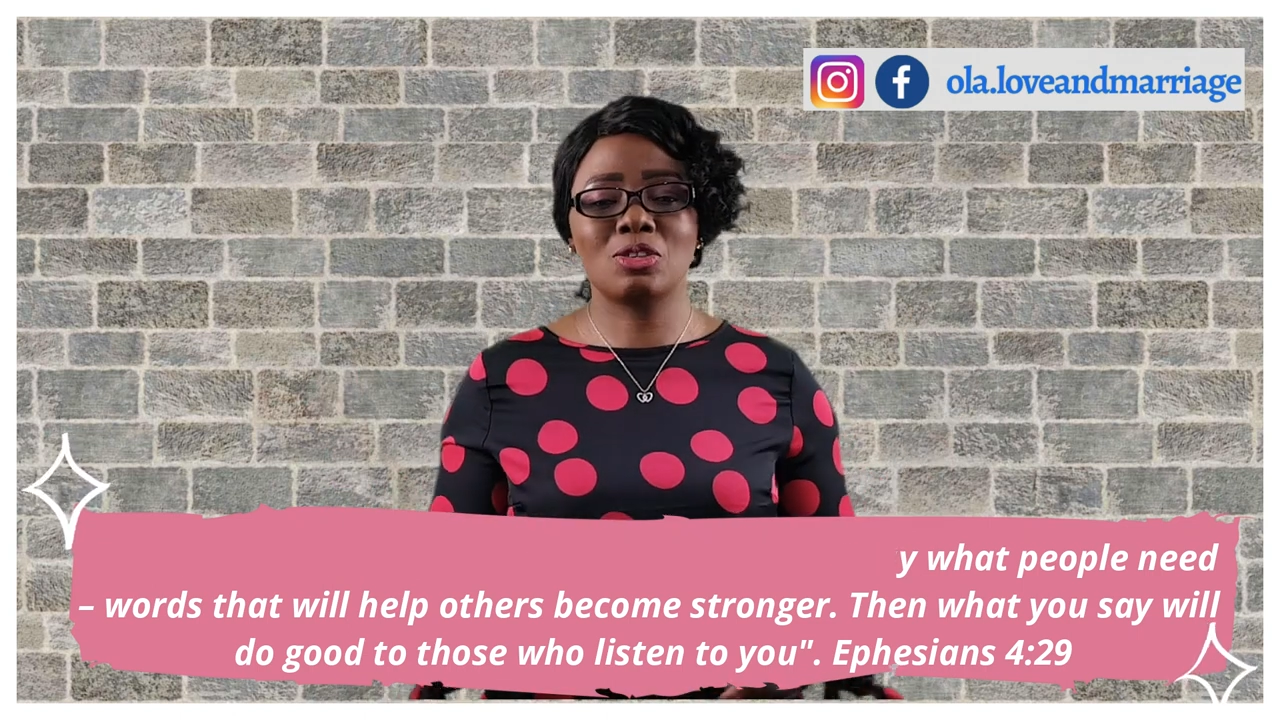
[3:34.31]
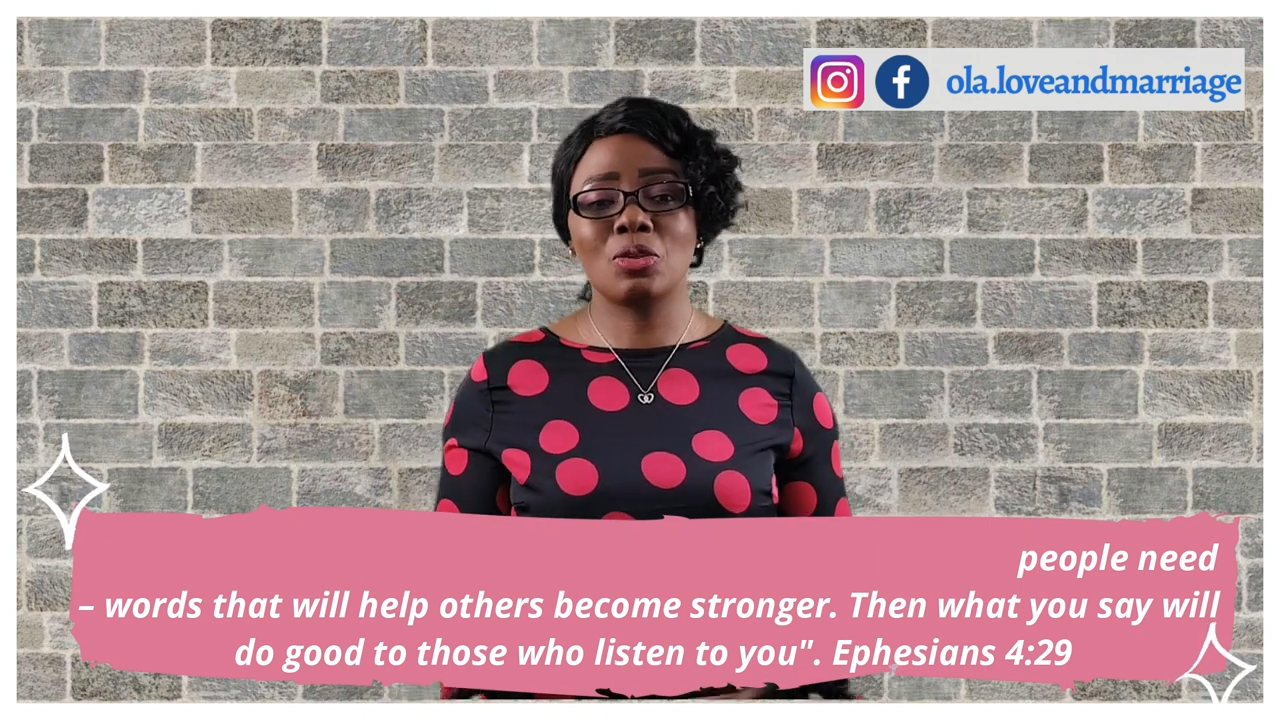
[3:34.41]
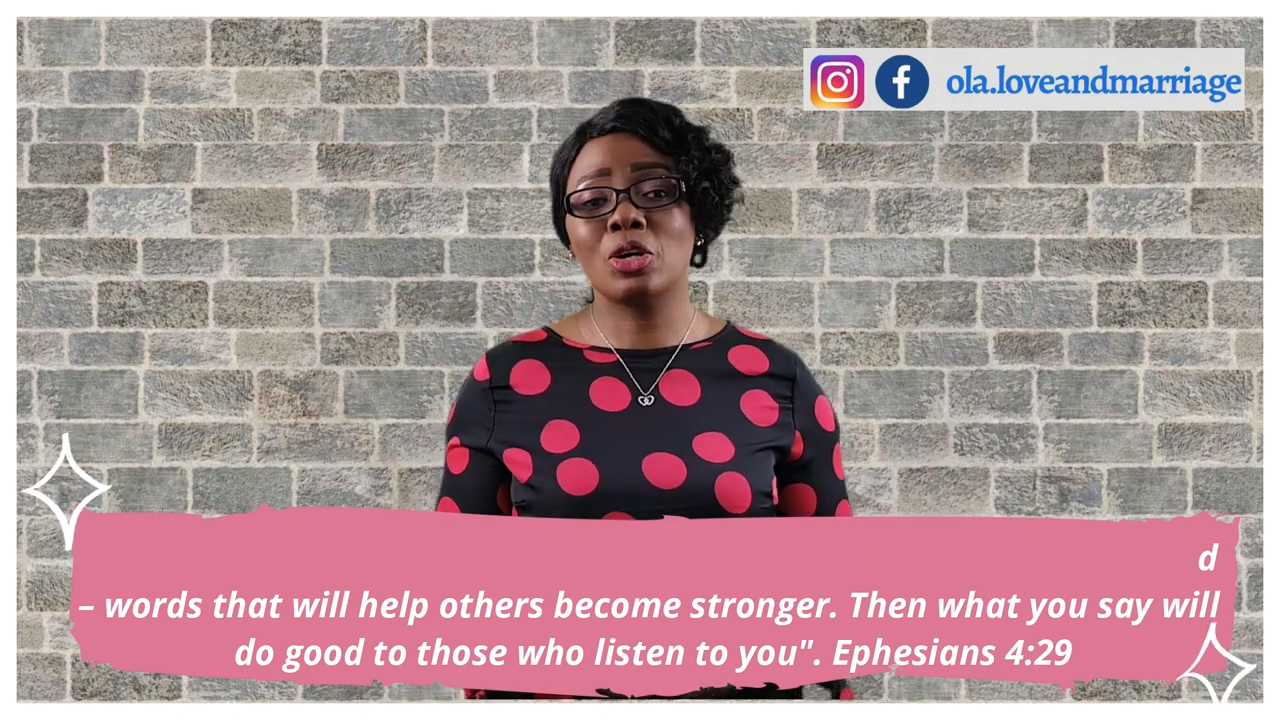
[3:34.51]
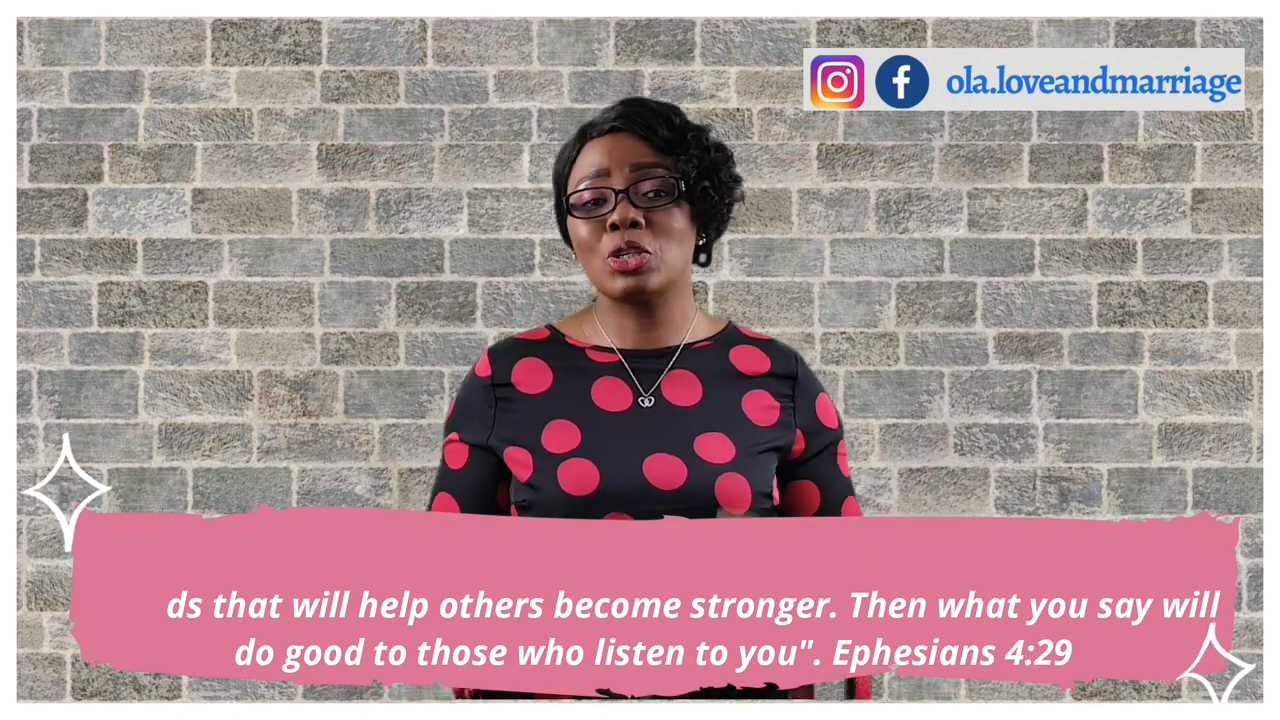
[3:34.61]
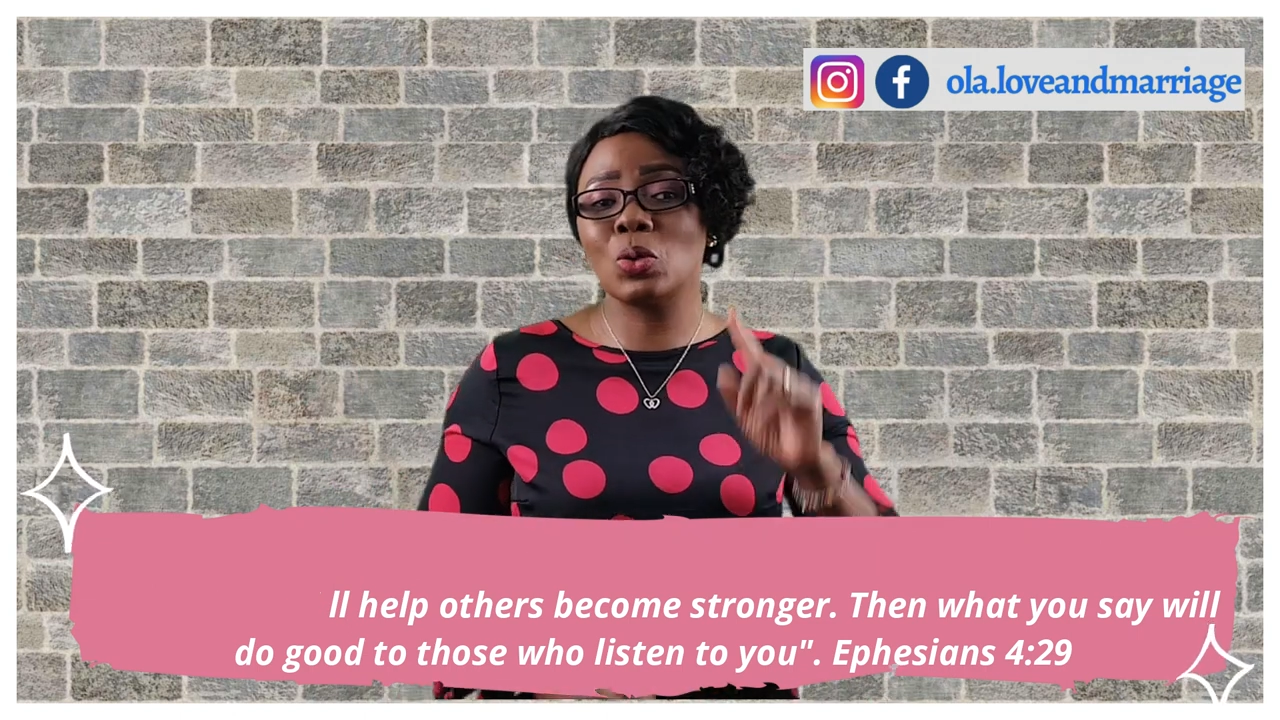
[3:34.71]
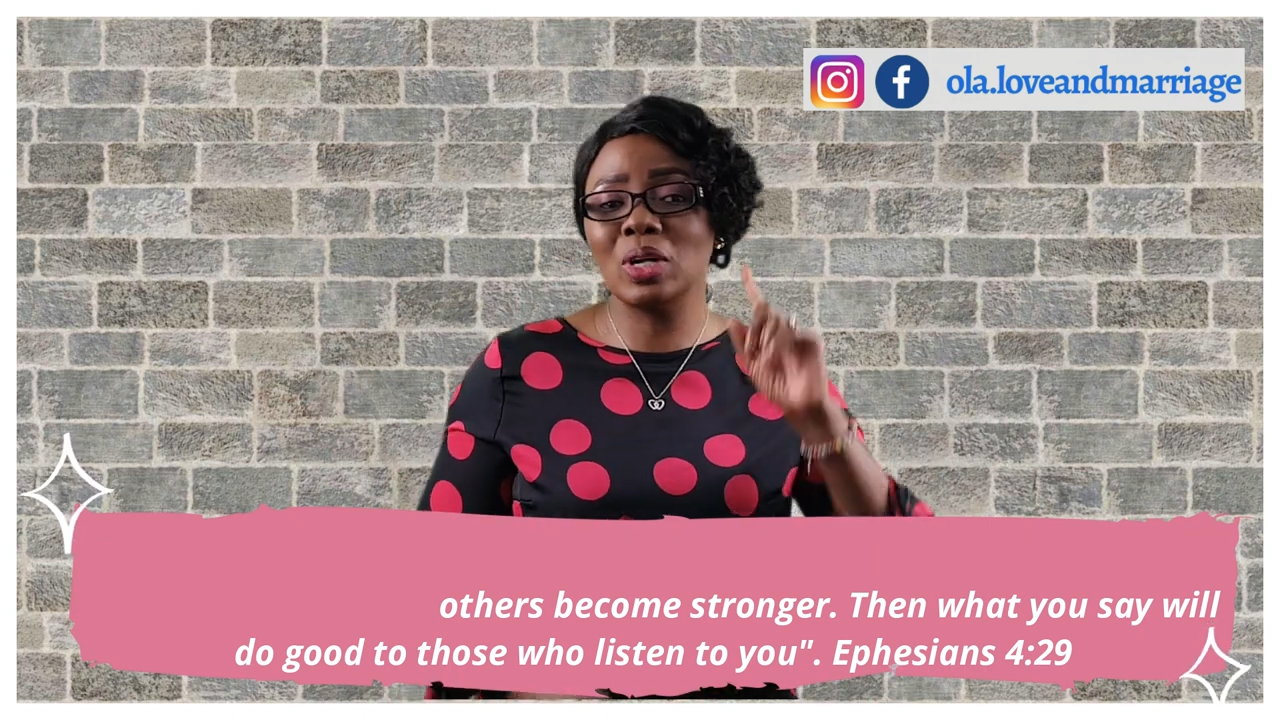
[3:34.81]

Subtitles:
to those who